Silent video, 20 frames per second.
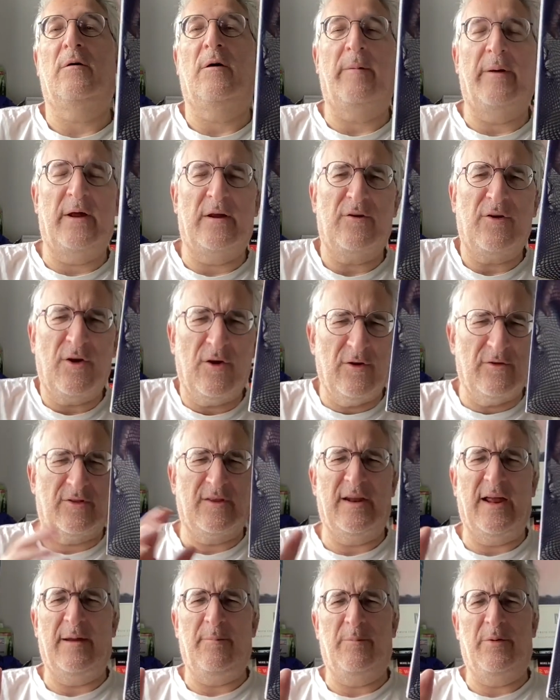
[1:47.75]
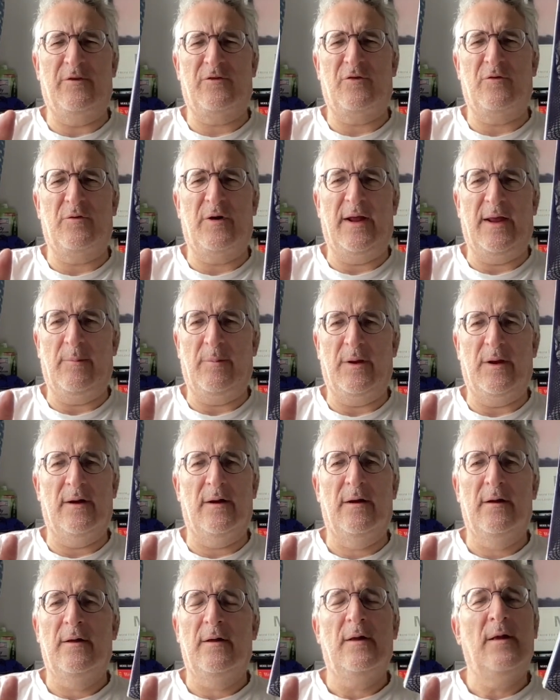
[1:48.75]
I mean, I'd heard the name
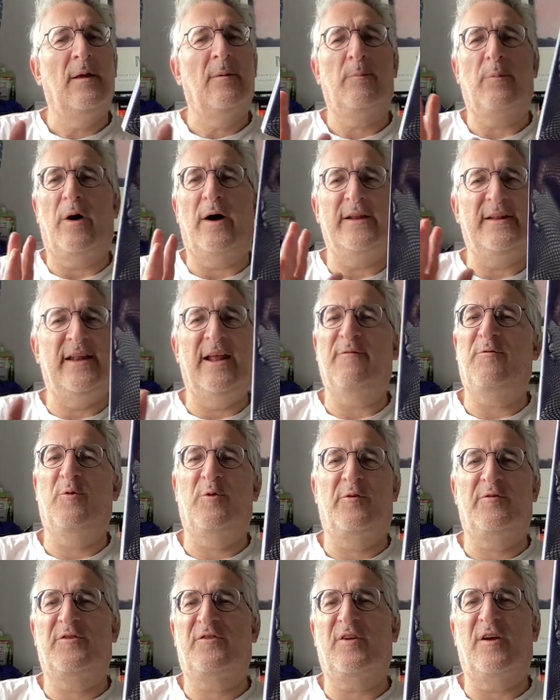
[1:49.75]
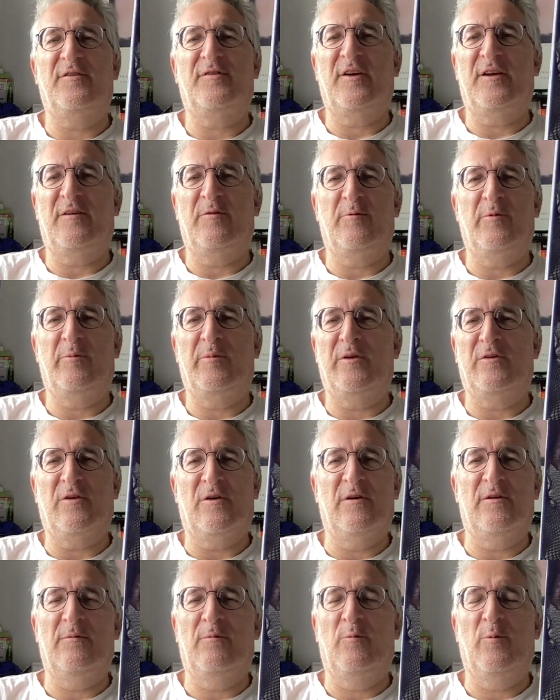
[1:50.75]
Bessarabia, but I never would have associated it with,
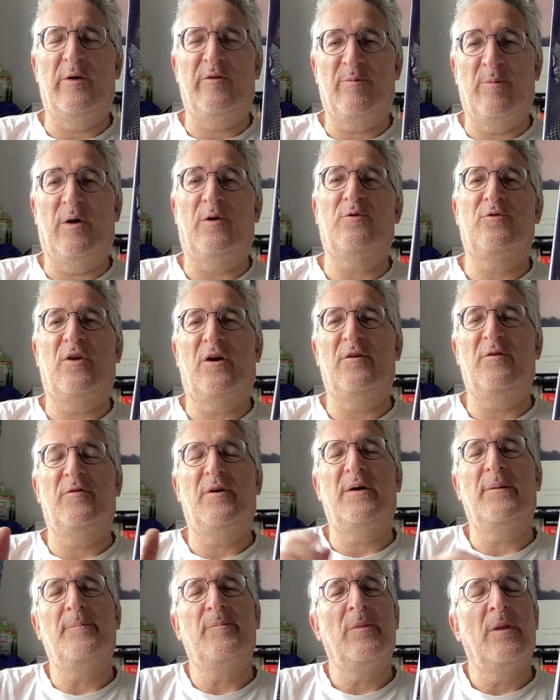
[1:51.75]
Moldo- with Moldova.